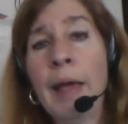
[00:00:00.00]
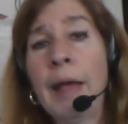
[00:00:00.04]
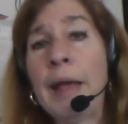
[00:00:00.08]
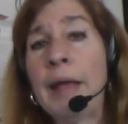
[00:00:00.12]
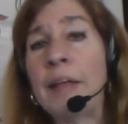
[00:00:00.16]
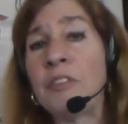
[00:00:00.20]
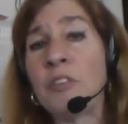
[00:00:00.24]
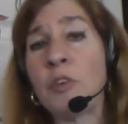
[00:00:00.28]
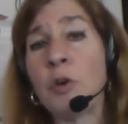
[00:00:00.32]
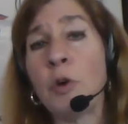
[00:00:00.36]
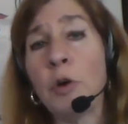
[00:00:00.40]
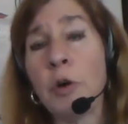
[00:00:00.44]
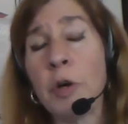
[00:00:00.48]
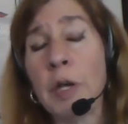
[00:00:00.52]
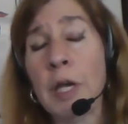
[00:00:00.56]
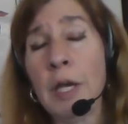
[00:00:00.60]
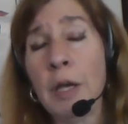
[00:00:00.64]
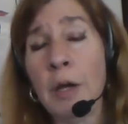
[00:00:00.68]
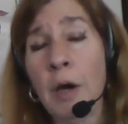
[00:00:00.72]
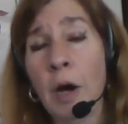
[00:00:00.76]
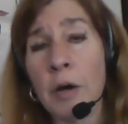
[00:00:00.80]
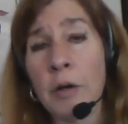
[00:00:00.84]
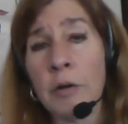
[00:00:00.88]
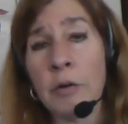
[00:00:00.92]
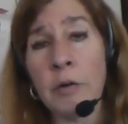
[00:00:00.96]
As cookie
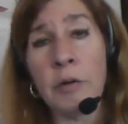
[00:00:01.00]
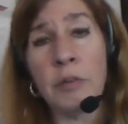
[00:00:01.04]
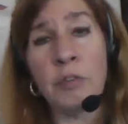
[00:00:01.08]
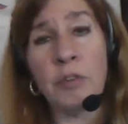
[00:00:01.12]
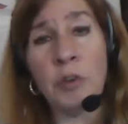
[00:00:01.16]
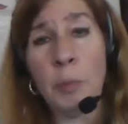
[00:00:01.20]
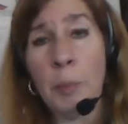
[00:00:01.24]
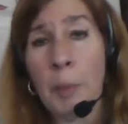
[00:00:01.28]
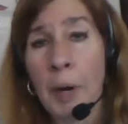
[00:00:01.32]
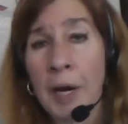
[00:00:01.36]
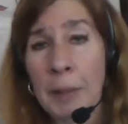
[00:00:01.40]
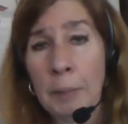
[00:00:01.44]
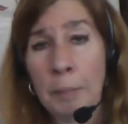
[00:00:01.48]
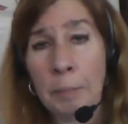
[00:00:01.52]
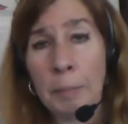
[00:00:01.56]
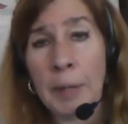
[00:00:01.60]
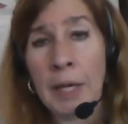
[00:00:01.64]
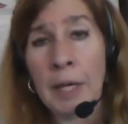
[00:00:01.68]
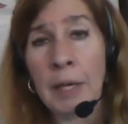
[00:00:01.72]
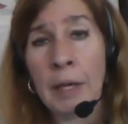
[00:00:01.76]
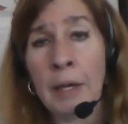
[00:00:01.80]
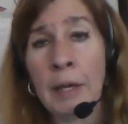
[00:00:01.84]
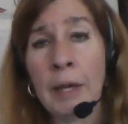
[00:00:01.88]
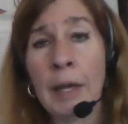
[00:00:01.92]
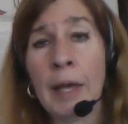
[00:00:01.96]
cutter as you might
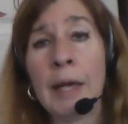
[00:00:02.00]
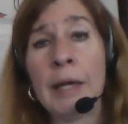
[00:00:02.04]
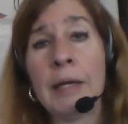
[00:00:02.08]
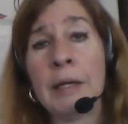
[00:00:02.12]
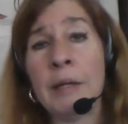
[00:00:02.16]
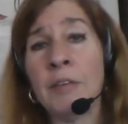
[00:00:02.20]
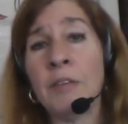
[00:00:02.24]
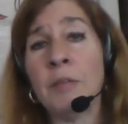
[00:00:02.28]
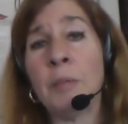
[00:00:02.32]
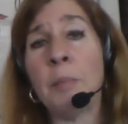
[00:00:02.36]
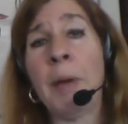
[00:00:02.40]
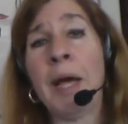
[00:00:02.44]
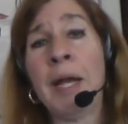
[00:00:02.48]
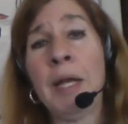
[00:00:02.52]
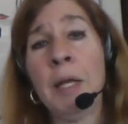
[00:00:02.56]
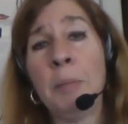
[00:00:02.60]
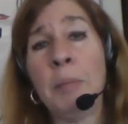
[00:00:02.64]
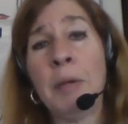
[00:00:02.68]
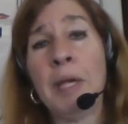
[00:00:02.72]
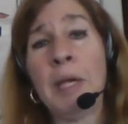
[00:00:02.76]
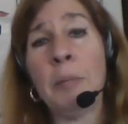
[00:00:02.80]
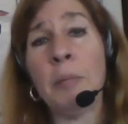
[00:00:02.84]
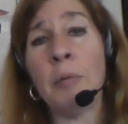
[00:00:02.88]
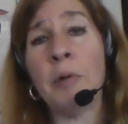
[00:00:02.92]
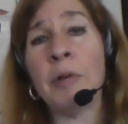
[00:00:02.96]
be, and as many
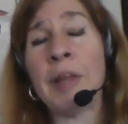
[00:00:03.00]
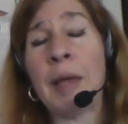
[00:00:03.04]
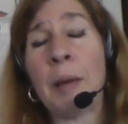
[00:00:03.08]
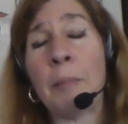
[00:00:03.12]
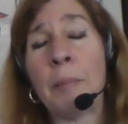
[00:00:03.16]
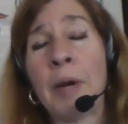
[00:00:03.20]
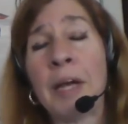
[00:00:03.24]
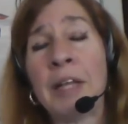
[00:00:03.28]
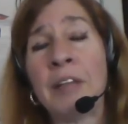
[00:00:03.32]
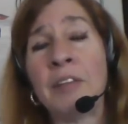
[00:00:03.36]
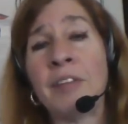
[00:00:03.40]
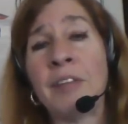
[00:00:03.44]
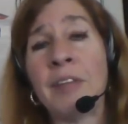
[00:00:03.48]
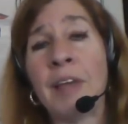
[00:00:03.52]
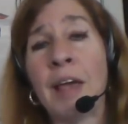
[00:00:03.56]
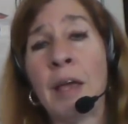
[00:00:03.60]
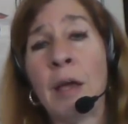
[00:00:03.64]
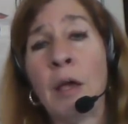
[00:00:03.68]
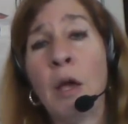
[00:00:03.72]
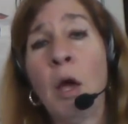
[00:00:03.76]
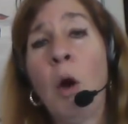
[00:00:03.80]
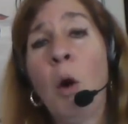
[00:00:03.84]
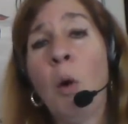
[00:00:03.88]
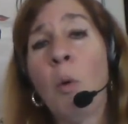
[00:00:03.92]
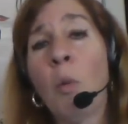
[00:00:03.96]
people that might
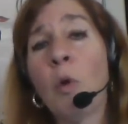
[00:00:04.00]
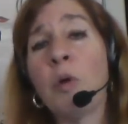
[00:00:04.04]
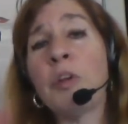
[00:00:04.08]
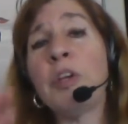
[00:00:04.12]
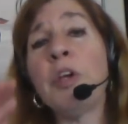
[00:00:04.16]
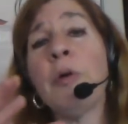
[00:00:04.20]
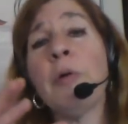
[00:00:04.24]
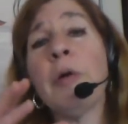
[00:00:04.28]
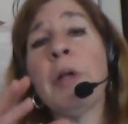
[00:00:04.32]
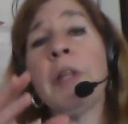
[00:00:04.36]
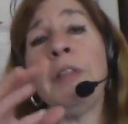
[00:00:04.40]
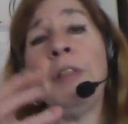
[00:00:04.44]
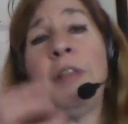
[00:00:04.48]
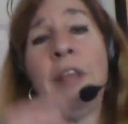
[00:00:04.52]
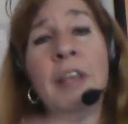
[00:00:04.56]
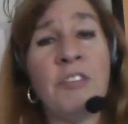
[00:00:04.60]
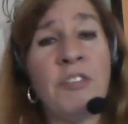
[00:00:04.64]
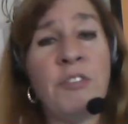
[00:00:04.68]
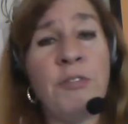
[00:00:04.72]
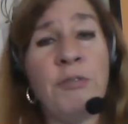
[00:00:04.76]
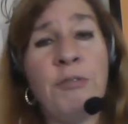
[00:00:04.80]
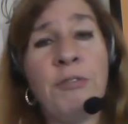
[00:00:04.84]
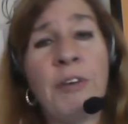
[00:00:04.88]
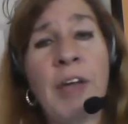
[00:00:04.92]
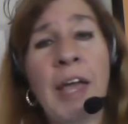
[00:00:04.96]
say, well, you're in
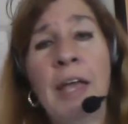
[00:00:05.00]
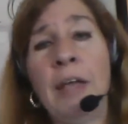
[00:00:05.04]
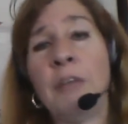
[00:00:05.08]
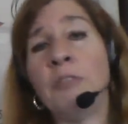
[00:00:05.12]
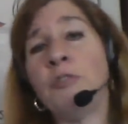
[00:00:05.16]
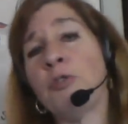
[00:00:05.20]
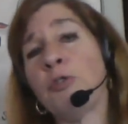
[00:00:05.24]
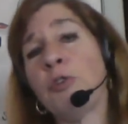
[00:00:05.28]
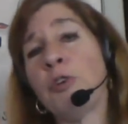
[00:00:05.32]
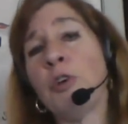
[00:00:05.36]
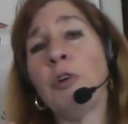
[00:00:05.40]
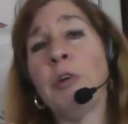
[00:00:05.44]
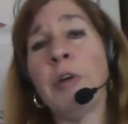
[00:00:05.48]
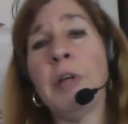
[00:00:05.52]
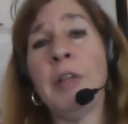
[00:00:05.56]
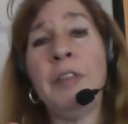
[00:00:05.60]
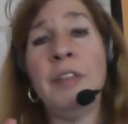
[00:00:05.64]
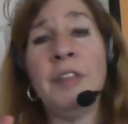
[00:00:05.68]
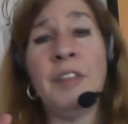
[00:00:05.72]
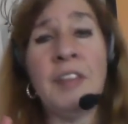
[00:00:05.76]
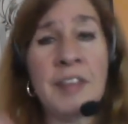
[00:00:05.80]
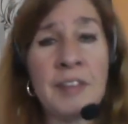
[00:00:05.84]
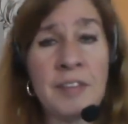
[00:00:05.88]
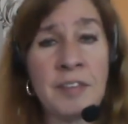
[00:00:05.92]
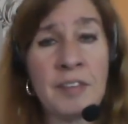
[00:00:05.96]
this phase or you're
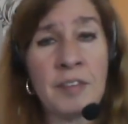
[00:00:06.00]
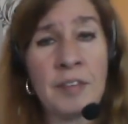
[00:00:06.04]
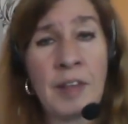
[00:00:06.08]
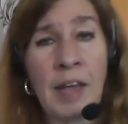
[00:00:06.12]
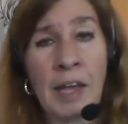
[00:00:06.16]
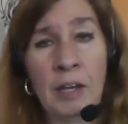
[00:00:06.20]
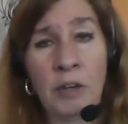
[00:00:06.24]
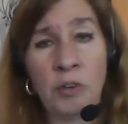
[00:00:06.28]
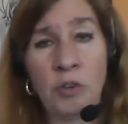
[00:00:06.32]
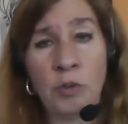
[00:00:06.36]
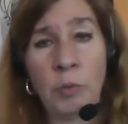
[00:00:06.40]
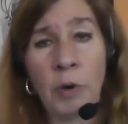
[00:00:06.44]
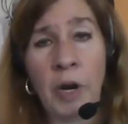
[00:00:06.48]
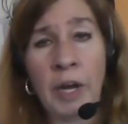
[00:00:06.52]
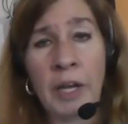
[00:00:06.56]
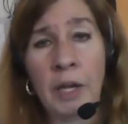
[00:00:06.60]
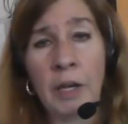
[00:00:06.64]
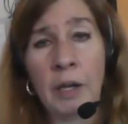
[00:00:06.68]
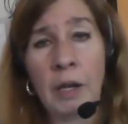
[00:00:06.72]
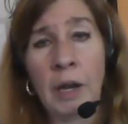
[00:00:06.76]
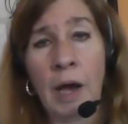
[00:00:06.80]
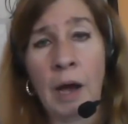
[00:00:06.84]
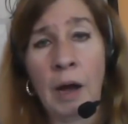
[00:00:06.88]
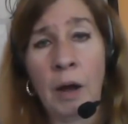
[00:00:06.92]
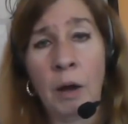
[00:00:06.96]
in this stage right
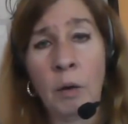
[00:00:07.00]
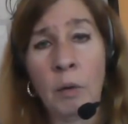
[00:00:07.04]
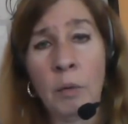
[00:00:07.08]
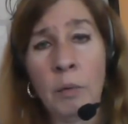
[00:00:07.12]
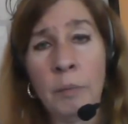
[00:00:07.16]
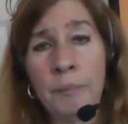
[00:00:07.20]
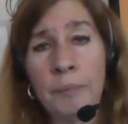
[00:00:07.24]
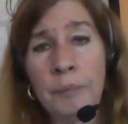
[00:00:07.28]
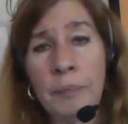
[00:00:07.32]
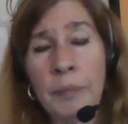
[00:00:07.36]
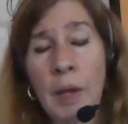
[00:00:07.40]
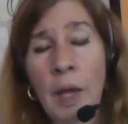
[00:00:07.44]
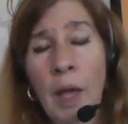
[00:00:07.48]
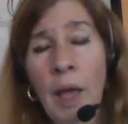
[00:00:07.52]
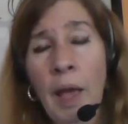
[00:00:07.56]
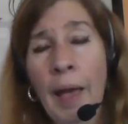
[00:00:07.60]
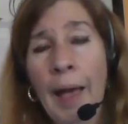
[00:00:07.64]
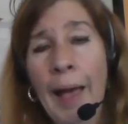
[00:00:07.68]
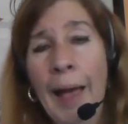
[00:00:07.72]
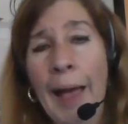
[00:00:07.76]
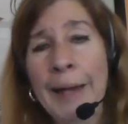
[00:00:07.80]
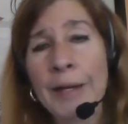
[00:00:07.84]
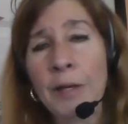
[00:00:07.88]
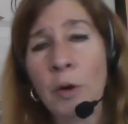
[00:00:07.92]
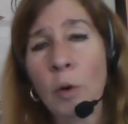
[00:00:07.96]
now.
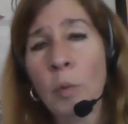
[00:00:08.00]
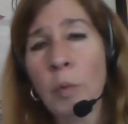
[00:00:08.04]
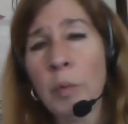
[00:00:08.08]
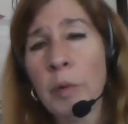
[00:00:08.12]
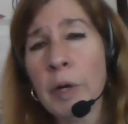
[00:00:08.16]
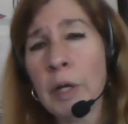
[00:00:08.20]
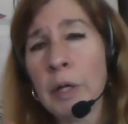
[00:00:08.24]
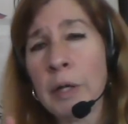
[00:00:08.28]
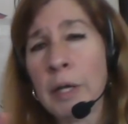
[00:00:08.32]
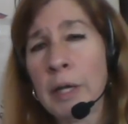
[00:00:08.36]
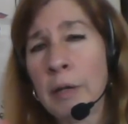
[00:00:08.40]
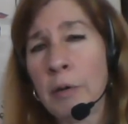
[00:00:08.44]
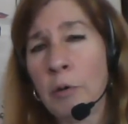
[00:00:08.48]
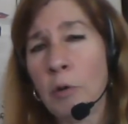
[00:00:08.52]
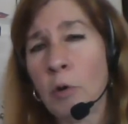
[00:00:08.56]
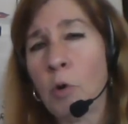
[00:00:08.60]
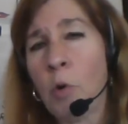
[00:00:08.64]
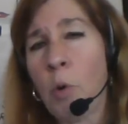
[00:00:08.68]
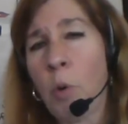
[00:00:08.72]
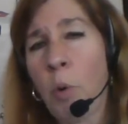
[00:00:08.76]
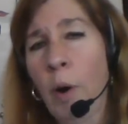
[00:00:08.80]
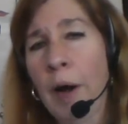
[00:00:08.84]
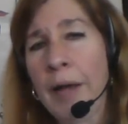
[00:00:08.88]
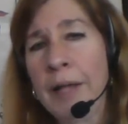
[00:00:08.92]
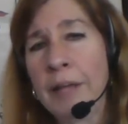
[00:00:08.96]
I don't really
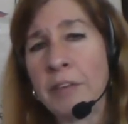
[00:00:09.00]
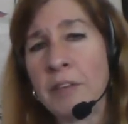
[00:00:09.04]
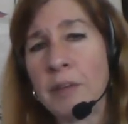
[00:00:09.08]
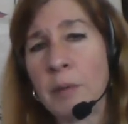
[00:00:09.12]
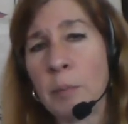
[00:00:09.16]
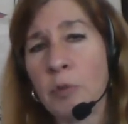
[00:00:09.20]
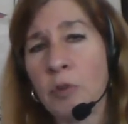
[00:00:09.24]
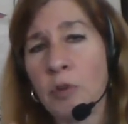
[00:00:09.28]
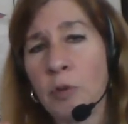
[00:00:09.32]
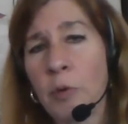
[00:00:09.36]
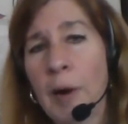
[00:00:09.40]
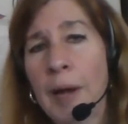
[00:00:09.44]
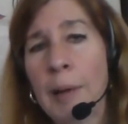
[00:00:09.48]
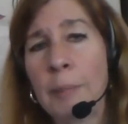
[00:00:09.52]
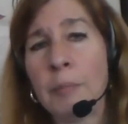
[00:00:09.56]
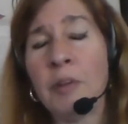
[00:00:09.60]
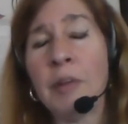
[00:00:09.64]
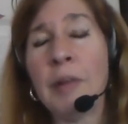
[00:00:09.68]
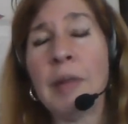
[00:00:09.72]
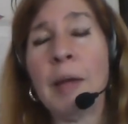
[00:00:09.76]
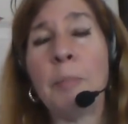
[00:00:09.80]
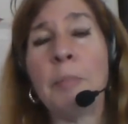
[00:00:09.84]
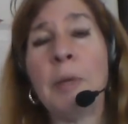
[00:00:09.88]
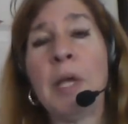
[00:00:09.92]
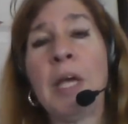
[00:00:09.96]
quite subscribe to
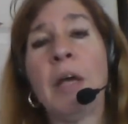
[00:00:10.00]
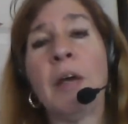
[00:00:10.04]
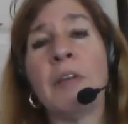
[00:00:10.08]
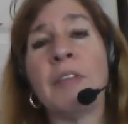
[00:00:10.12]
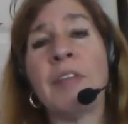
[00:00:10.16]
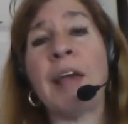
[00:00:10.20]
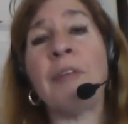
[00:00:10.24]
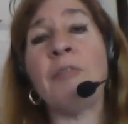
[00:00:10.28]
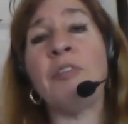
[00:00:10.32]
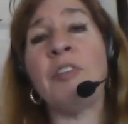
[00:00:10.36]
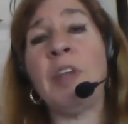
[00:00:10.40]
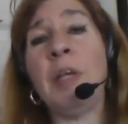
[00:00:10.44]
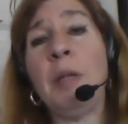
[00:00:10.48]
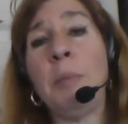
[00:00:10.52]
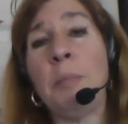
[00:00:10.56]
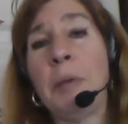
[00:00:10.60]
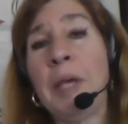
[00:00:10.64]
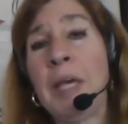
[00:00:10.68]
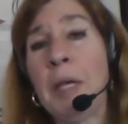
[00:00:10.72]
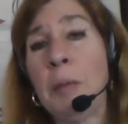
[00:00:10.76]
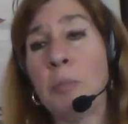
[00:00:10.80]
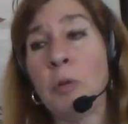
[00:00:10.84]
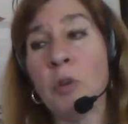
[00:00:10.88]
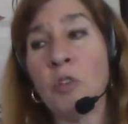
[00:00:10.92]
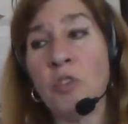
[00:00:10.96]
that because I've seen
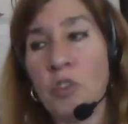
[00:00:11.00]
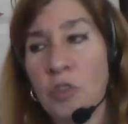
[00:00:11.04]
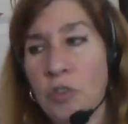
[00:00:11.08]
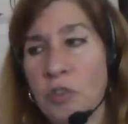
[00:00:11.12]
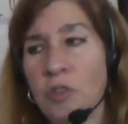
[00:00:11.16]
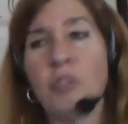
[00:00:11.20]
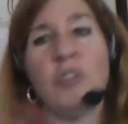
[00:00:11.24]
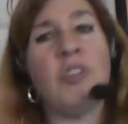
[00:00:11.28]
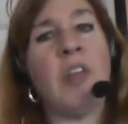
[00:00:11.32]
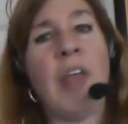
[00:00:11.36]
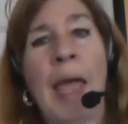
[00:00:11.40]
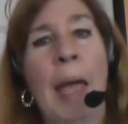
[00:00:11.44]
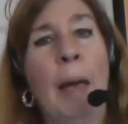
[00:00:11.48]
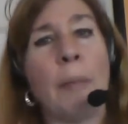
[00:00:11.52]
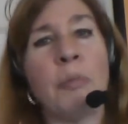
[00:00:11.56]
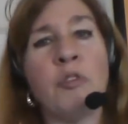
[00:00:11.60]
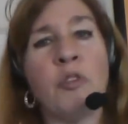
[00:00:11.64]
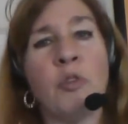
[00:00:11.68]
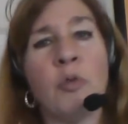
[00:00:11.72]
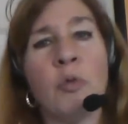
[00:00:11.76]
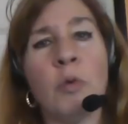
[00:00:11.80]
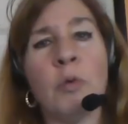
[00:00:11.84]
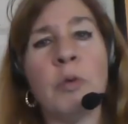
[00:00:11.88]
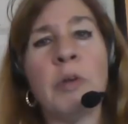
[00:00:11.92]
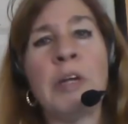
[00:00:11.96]
people just
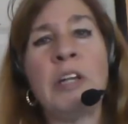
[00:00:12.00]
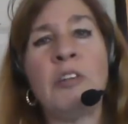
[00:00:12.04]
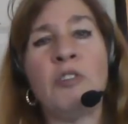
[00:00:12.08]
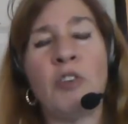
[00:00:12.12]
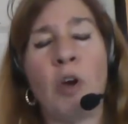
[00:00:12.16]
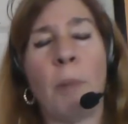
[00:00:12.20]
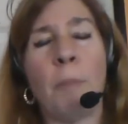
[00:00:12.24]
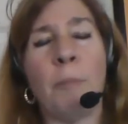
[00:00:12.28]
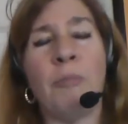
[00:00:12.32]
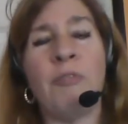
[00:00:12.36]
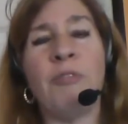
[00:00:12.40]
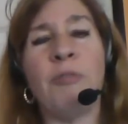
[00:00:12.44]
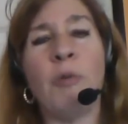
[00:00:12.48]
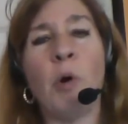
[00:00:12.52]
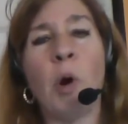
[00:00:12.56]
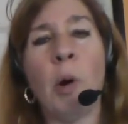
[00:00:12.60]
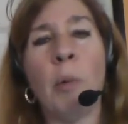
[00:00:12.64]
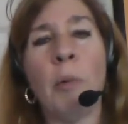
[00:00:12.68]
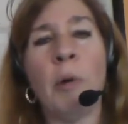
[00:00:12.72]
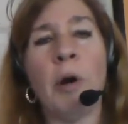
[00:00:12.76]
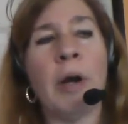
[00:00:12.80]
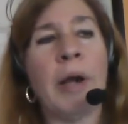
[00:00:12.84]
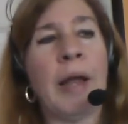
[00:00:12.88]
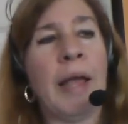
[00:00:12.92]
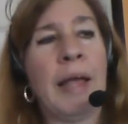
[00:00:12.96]
absolutely jump
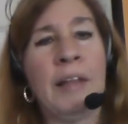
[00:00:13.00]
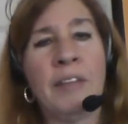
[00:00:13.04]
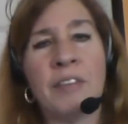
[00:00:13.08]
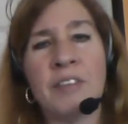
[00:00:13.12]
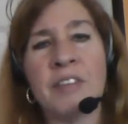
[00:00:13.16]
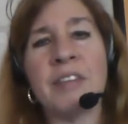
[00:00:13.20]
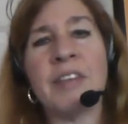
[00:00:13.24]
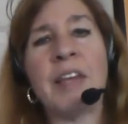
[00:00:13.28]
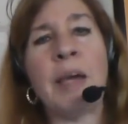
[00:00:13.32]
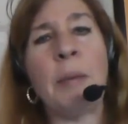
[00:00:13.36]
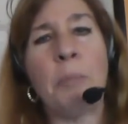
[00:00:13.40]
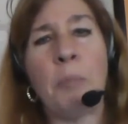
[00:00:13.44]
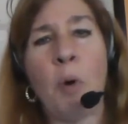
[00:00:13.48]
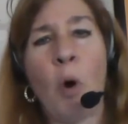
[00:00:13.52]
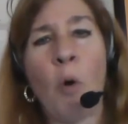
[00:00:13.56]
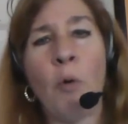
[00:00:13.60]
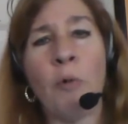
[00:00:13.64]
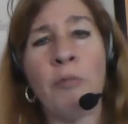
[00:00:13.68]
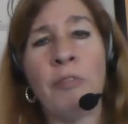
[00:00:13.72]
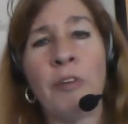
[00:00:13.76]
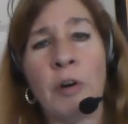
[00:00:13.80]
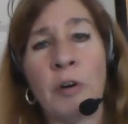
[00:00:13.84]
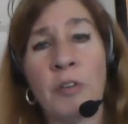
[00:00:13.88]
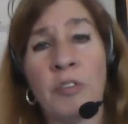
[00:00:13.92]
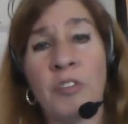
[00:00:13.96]
forward and skip
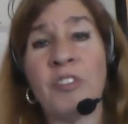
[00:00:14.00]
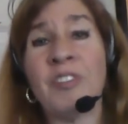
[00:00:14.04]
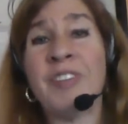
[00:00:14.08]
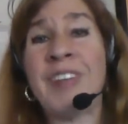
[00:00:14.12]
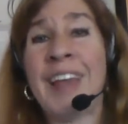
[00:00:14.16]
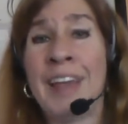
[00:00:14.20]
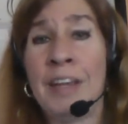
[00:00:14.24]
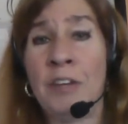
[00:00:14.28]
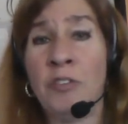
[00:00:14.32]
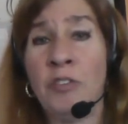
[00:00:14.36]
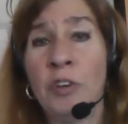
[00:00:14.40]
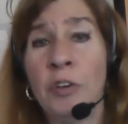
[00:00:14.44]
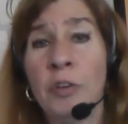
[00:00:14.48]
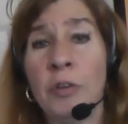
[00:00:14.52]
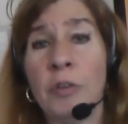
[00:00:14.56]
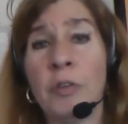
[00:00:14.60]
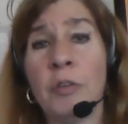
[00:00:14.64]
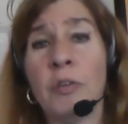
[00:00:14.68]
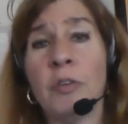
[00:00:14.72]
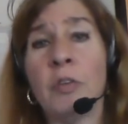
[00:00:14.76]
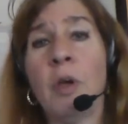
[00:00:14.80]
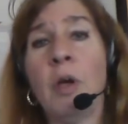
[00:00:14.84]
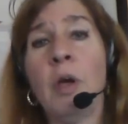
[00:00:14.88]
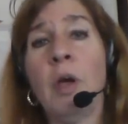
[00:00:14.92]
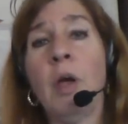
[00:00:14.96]
over
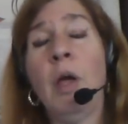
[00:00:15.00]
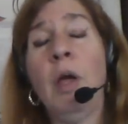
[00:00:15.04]
stages.